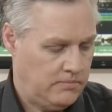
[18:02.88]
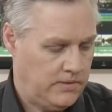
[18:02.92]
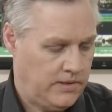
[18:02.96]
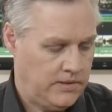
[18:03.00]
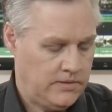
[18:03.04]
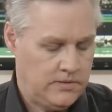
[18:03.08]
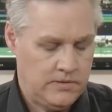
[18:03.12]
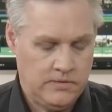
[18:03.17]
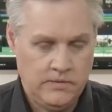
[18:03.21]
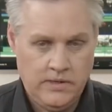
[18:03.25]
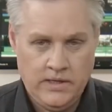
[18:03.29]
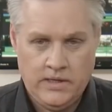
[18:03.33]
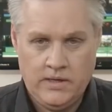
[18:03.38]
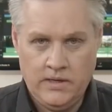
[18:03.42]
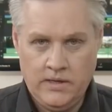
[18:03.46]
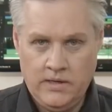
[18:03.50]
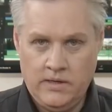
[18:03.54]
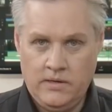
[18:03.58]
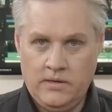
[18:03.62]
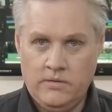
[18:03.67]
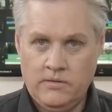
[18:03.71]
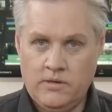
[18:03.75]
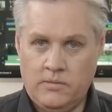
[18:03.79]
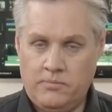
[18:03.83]
its
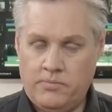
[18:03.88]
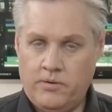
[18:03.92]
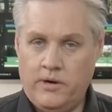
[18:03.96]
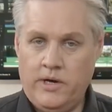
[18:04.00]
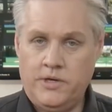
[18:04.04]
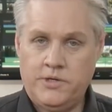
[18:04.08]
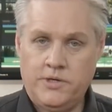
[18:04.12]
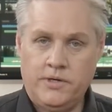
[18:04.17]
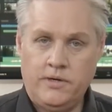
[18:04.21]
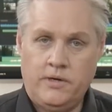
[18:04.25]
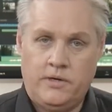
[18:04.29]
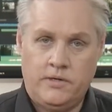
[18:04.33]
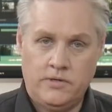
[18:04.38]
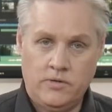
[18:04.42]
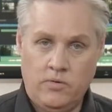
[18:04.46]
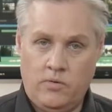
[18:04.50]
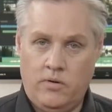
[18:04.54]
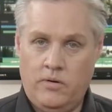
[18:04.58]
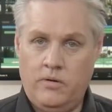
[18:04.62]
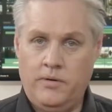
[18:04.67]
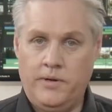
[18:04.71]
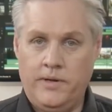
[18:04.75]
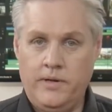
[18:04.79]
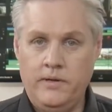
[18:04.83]
compression and its
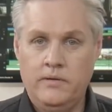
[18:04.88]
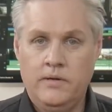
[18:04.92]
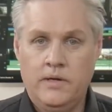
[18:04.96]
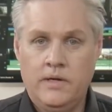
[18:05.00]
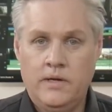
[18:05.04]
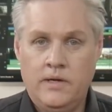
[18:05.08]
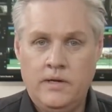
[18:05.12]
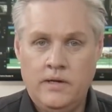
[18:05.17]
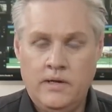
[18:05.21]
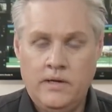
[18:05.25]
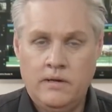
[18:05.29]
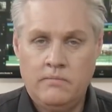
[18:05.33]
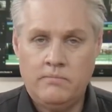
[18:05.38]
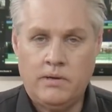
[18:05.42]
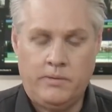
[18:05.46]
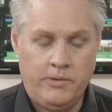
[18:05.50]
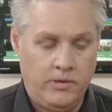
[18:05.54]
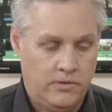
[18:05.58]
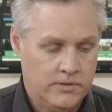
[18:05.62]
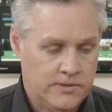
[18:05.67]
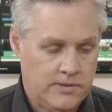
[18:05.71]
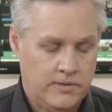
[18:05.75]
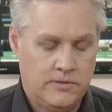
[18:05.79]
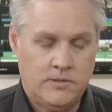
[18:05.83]
quality, but we
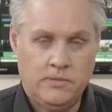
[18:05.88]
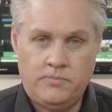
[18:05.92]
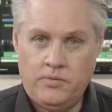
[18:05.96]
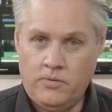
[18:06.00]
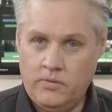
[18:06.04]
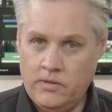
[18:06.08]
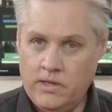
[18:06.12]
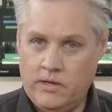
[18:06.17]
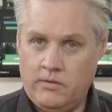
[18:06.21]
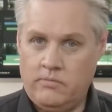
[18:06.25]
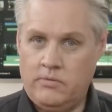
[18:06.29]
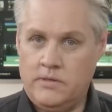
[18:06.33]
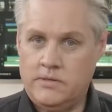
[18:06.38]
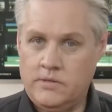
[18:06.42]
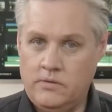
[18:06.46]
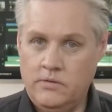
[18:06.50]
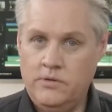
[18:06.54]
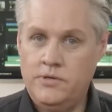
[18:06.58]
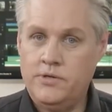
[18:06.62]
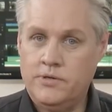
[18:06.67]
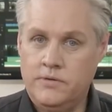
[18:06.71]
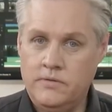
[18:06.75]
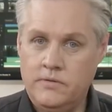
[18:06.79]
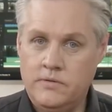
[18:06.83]
also support lower
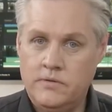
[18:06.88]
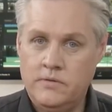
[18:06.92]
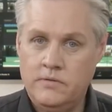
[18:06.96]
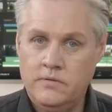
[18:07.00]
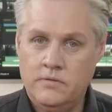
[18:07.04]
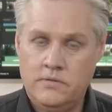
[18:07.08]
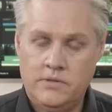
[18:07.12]
resolutions.